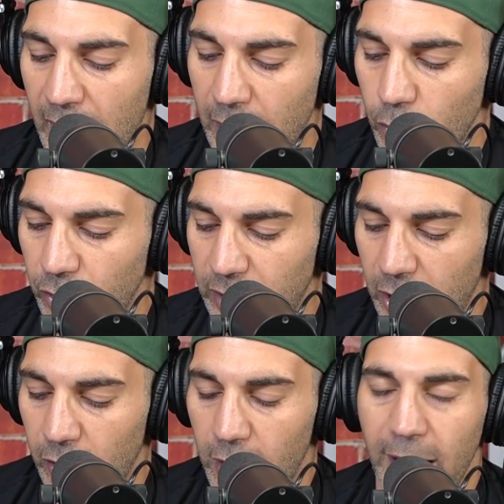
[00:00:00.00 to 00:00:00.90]
out of North
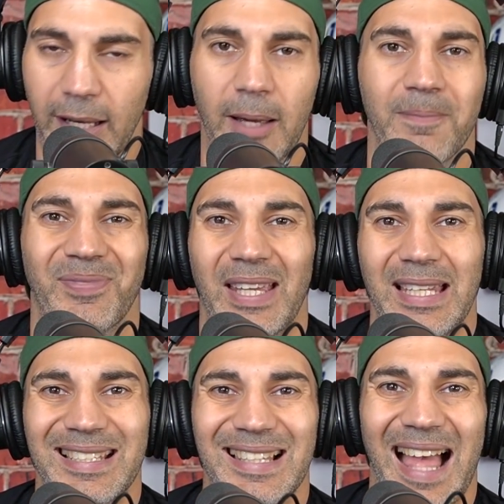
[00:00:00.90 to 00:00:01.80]
Carolina
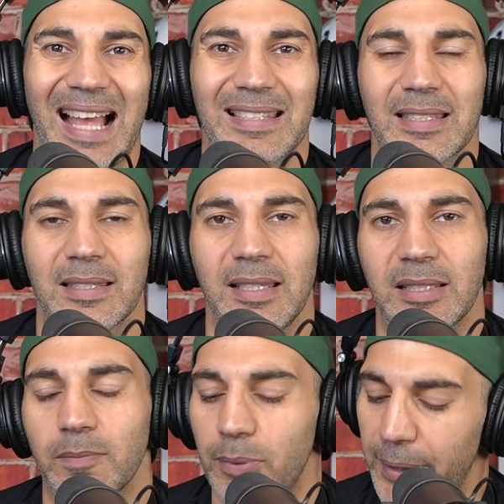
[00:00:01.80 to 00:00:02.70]
in his last
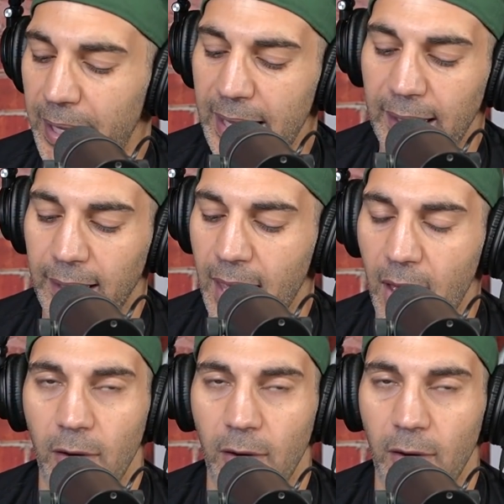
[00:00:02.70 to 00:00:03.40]
season playing.